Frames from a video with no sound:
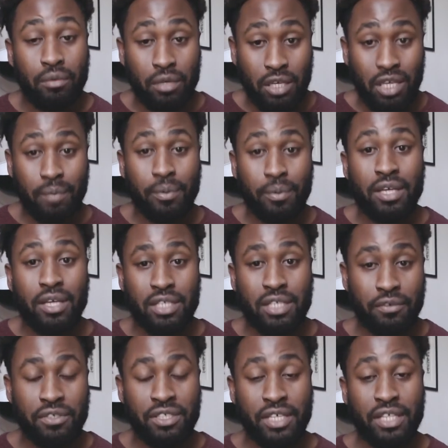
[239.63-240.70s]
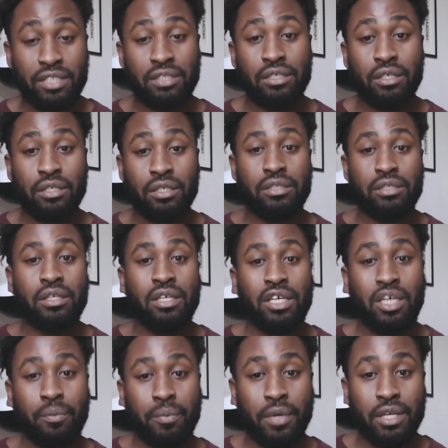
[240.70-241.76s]
keep ourselves centered,
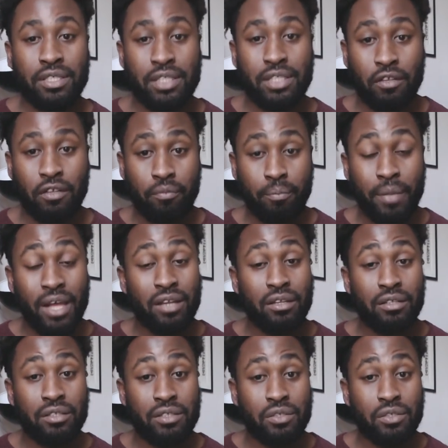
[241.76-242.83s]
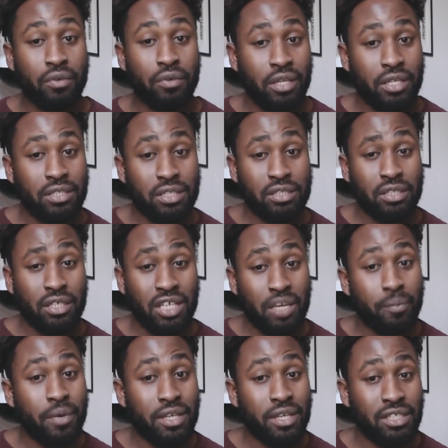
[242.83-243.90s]
keep ourselves balanced, or at least just to
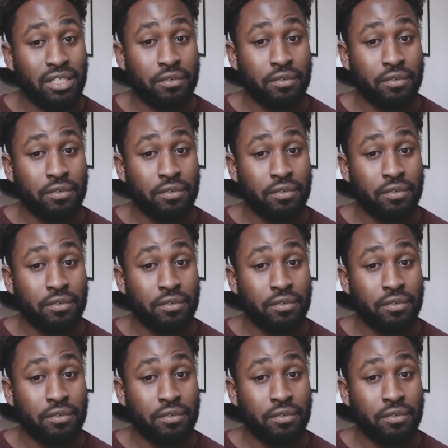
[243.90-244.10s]
keep ourselves